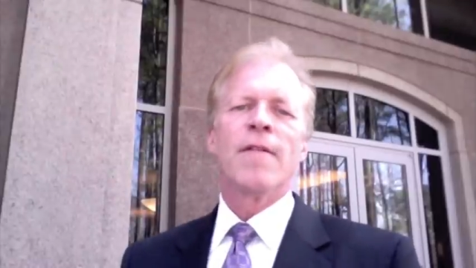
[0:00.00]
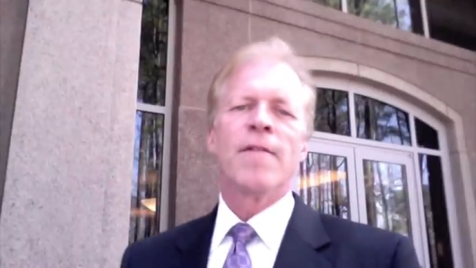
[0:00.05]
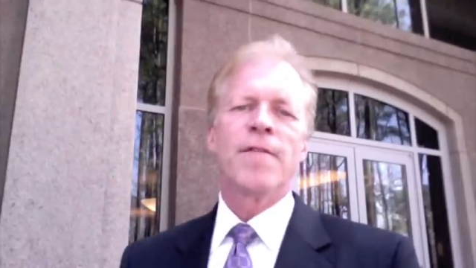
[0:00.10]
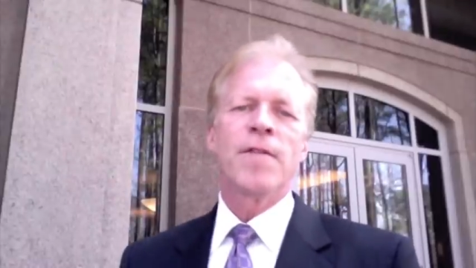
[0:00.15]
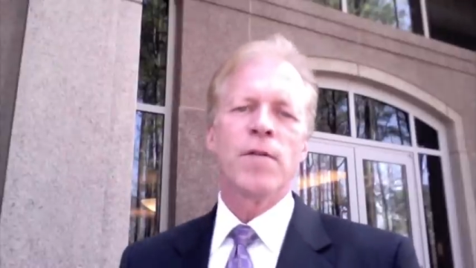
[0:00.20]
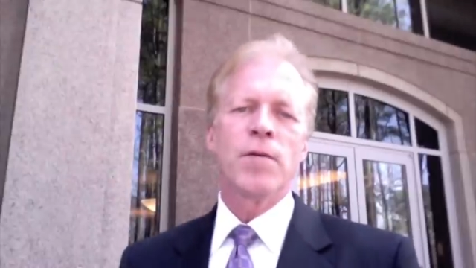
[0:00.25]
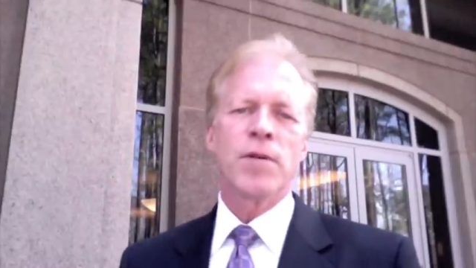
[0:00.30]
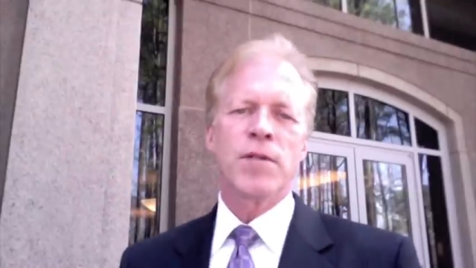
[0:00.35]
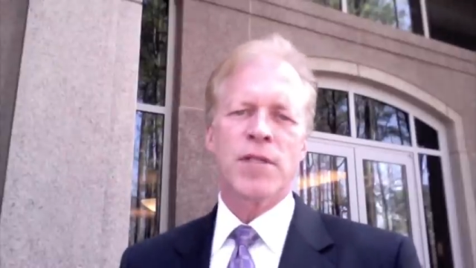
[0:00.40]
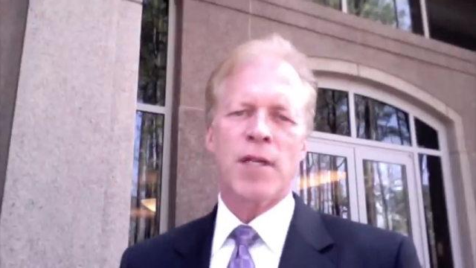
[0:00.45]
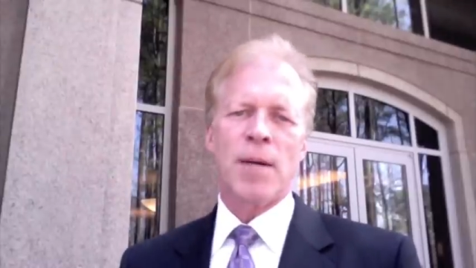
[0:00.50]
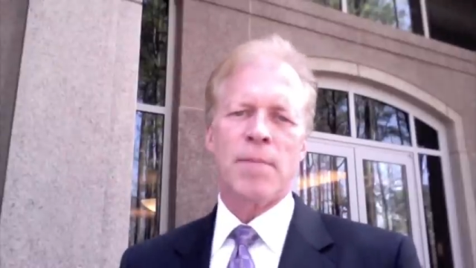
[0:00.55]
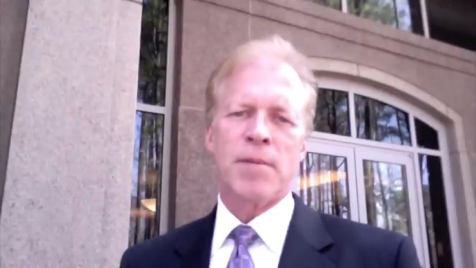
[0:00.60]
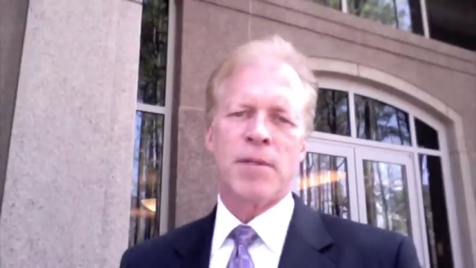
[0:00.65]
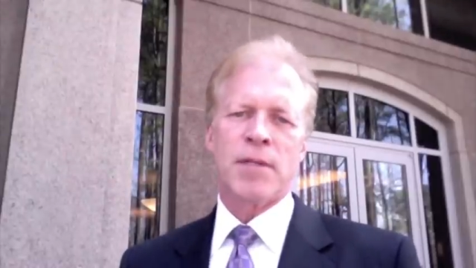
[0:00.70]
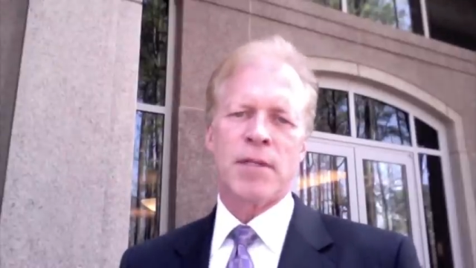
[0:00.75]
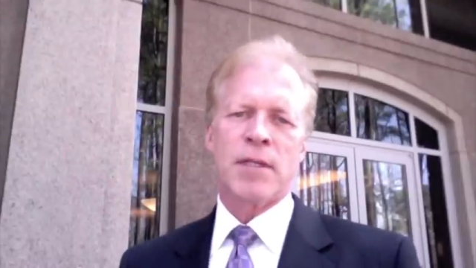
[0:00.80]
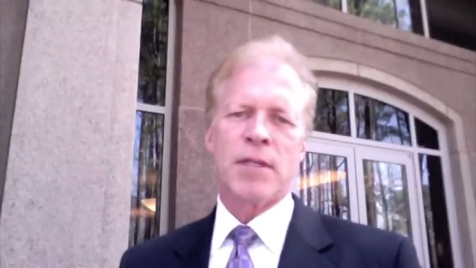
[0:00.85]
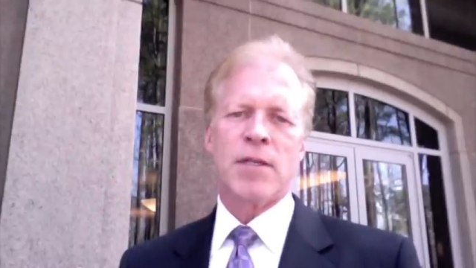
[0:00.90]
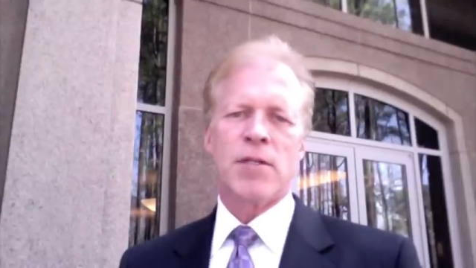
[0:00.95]
food
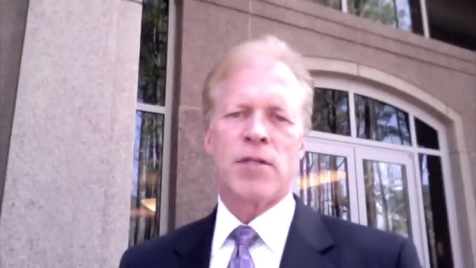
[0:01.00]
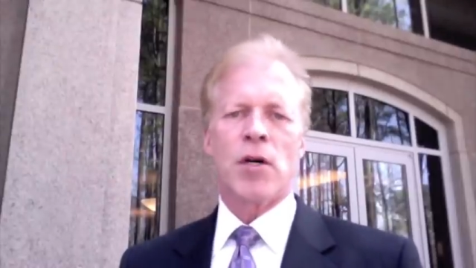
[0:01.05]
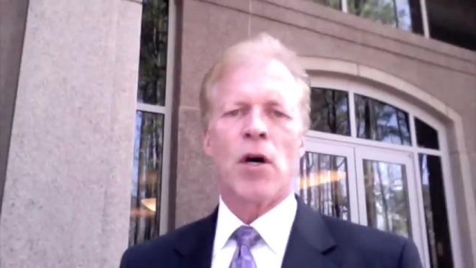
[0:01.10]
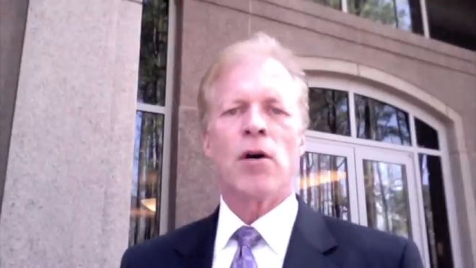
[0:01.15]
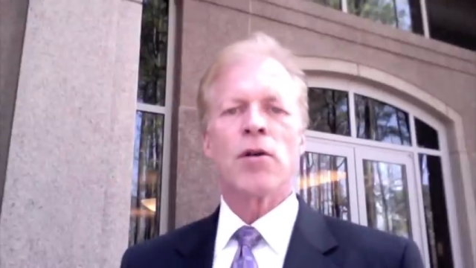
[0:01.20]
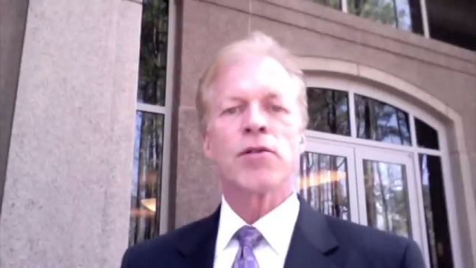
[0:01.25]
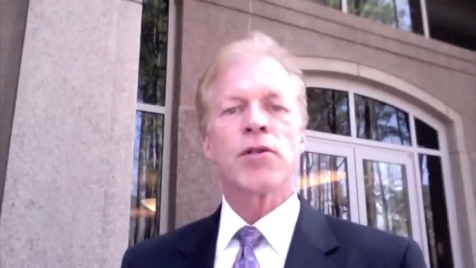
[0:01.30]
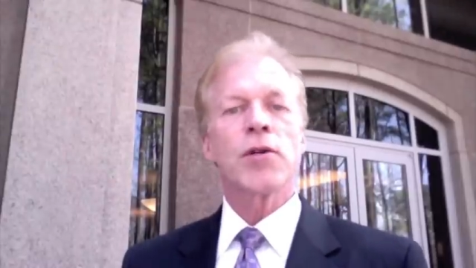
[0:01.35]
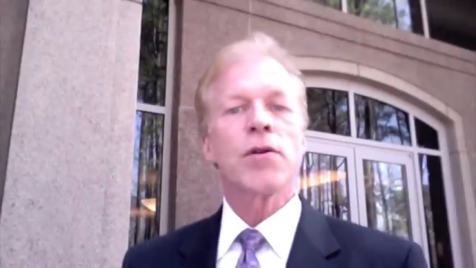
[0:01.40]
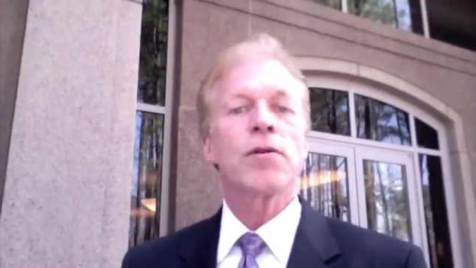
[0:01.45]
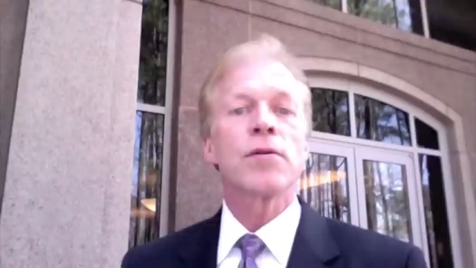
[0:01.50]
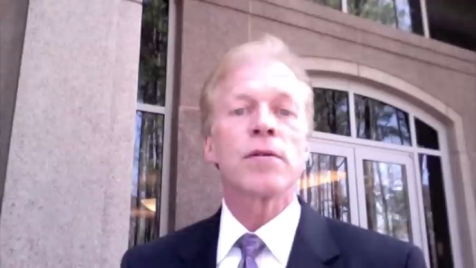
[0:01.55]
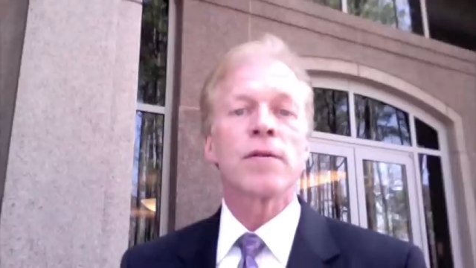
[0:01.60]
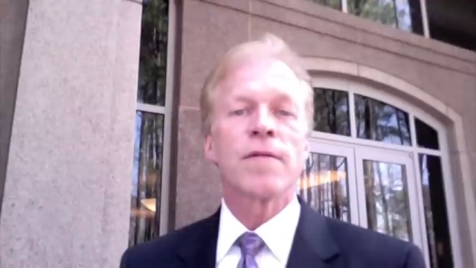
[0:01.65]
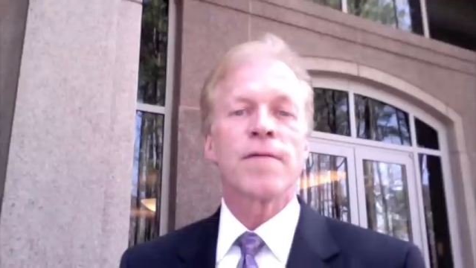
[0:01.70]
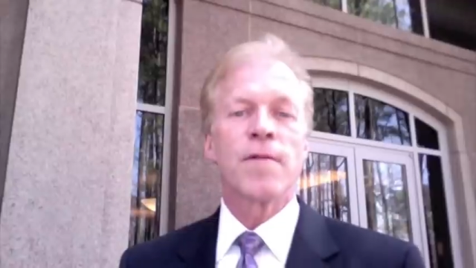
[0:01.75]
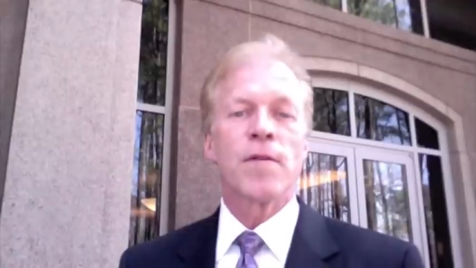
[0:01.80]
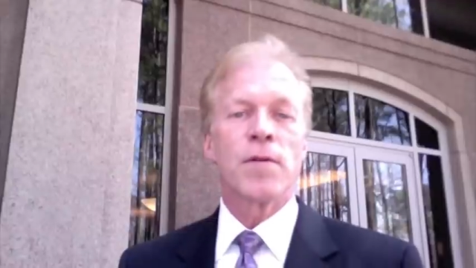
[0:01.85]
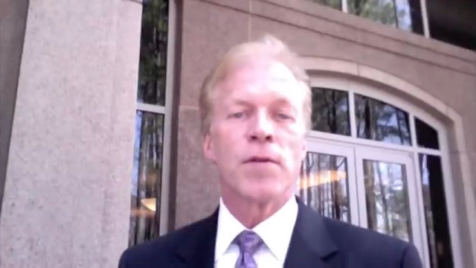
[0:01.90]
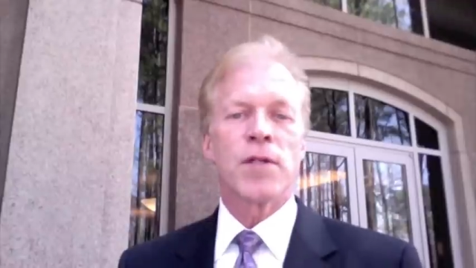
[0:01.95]
substances,
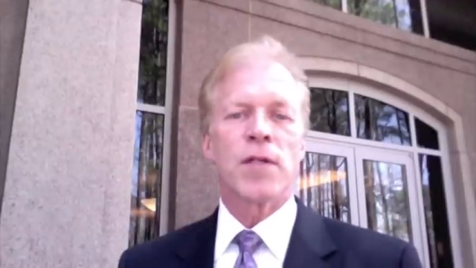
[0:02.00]
alternative food